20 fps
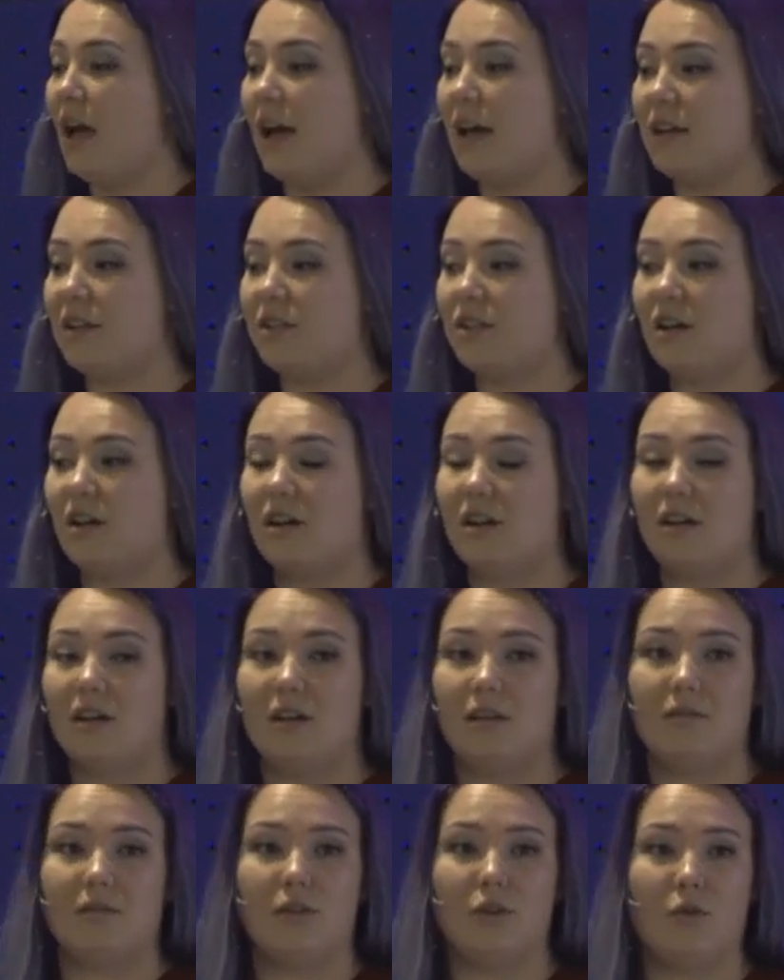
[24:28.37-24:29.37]
and
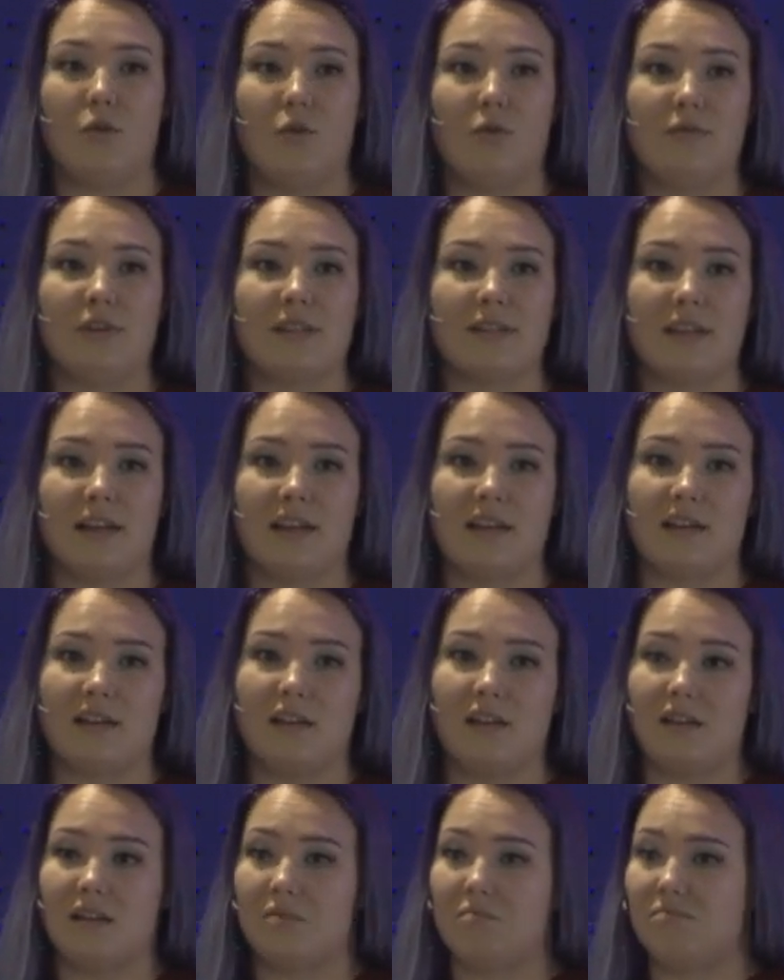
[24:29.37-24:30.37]
you always
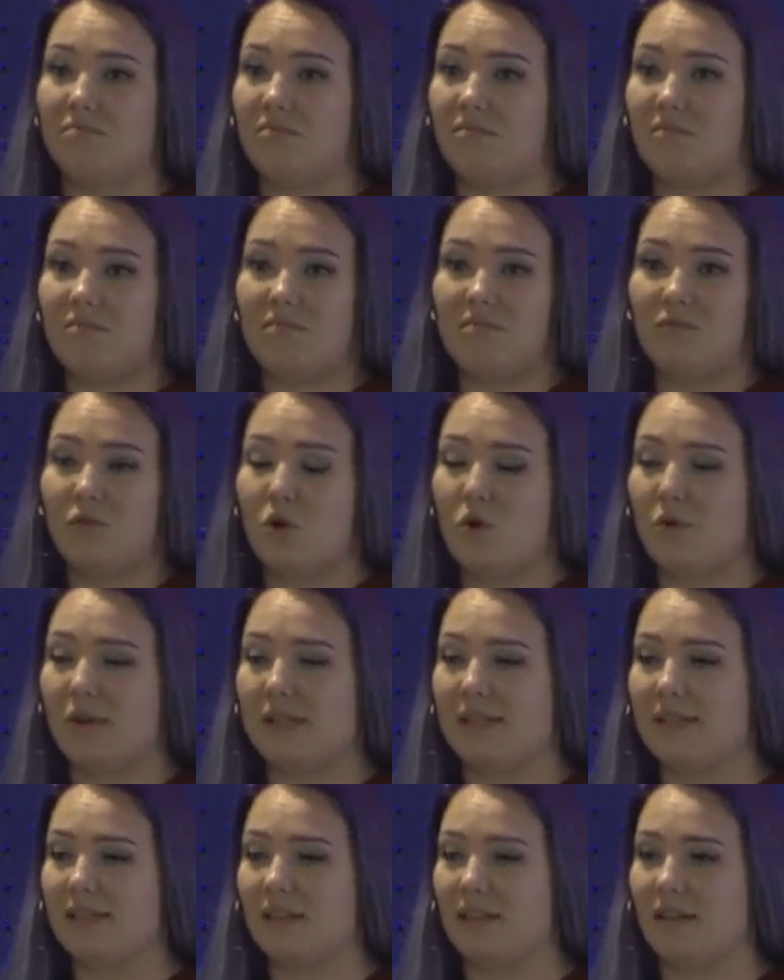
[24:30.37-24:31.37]
can go
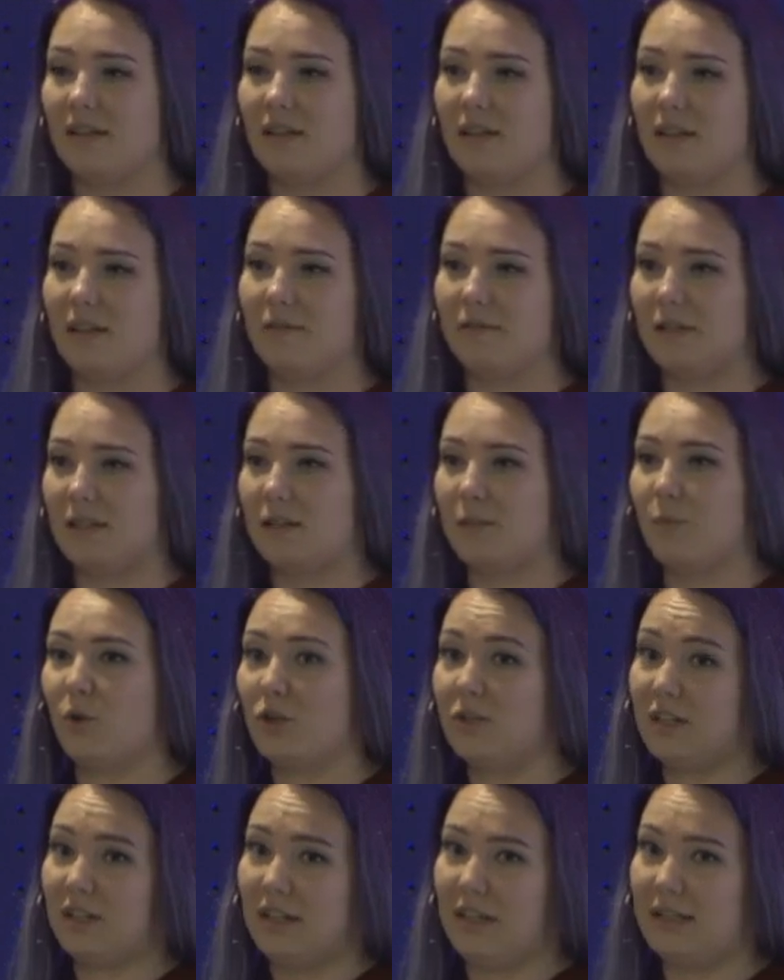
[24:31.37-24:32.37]
and see if this
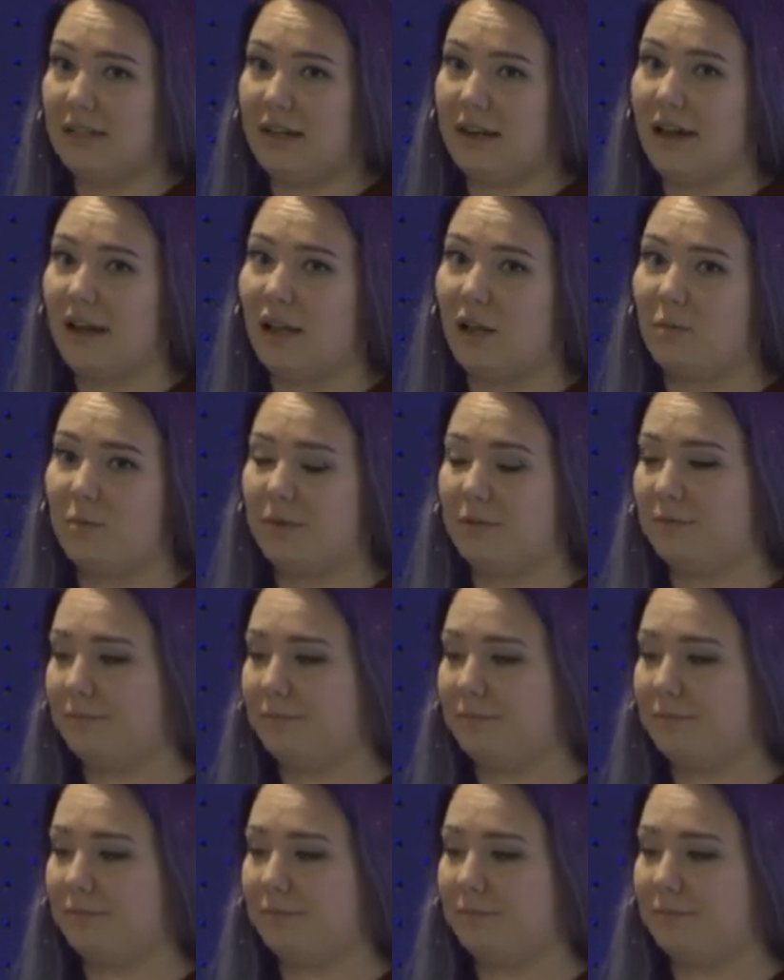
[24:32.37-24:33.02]
person needs help.